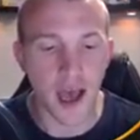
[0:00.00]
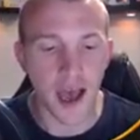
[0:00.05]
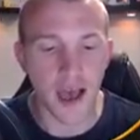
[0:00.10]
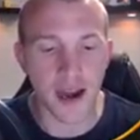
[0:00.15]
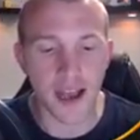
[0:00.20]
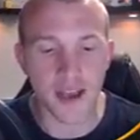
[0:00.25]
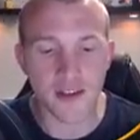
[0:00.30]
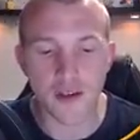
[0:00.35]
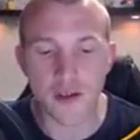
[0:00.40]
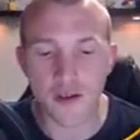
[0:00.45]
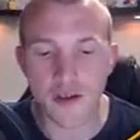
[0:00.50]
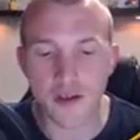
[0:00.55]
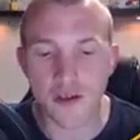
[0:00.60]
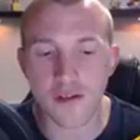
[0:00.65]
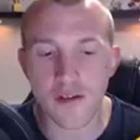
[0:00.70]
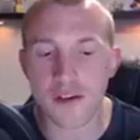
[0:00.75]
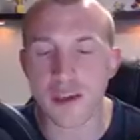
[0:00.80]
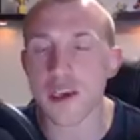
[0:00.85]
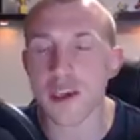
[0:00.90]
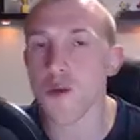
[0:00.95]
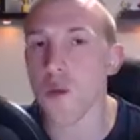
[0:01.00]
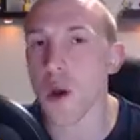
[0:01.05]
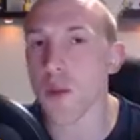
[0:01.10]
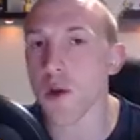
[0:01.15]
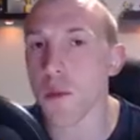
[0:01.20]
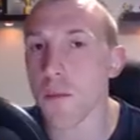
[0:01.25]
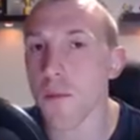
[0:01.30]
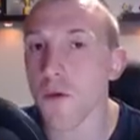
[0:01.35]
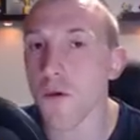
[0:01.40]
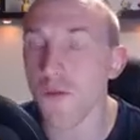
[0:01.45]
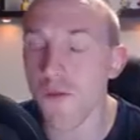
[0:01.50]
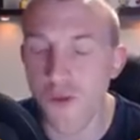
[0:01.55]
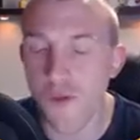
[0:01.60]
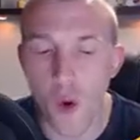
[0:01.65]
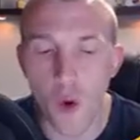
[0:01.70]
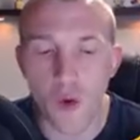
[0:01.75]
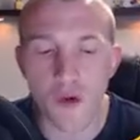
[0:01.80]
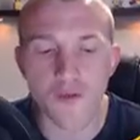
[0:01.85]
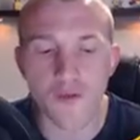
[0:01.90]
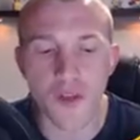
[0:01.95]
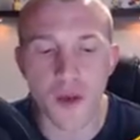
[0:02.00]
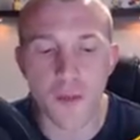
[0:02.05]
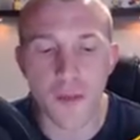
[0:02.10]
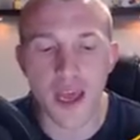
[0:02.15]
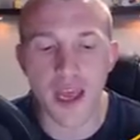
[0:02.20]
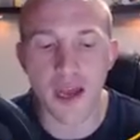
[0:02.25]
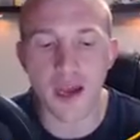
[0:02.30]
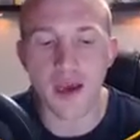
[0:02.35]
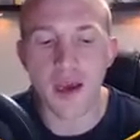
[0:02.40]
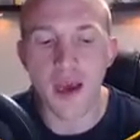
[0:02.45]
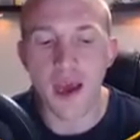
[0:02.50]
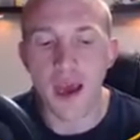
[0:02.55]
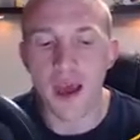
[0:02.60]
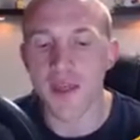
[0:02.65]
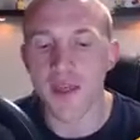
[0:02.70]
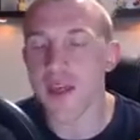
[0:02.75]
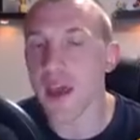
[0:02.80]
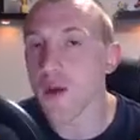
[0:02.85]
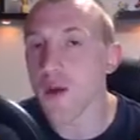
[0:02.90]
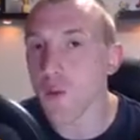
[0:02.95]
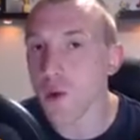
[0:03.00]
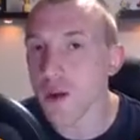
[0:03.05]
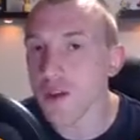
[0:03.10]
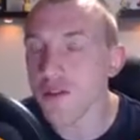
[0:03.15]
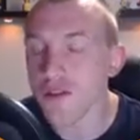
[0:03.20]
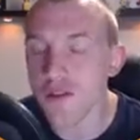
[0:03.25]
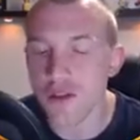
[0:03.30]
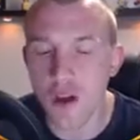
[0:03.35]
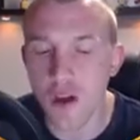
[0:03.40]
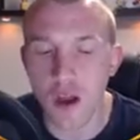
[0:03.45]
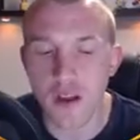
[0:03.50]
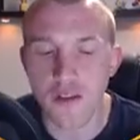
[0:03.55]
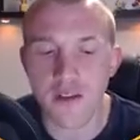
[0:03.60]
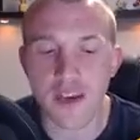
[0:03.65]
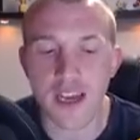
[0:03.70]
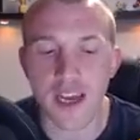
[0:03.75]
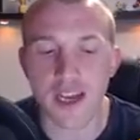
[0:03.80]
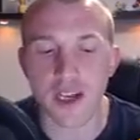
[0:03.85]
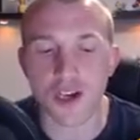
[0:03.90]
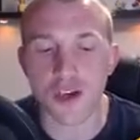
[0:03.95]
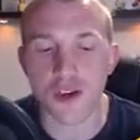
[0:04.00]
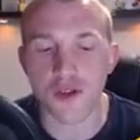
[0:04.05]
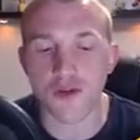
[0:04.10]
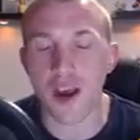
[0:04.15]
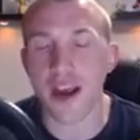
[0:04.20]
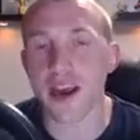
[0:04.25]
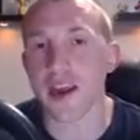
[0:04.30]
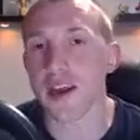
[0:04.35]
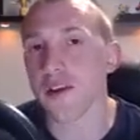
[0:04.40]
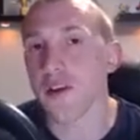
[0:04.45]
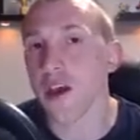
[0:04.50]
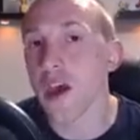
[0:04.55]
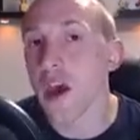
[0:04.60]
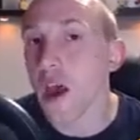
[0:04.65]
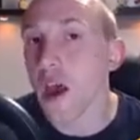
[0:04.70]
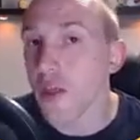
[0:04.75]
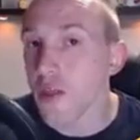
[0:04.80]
And as you can see, when we put 4 of them in, they will start to get shredded.